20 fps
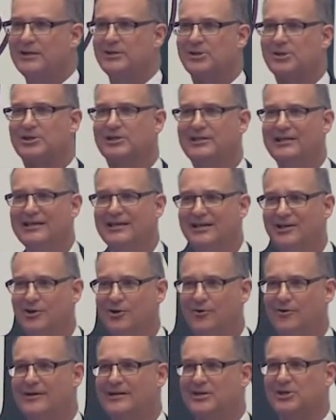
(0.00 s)
is
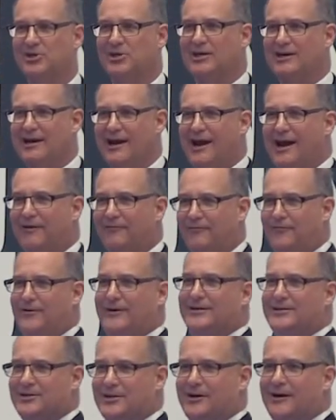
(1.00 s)
decreasing
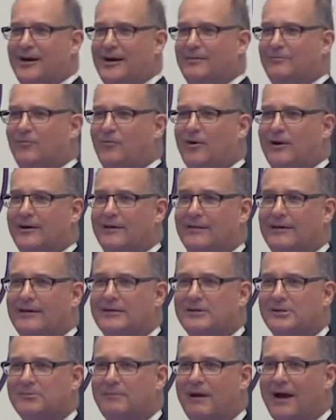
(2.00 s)
every time one of these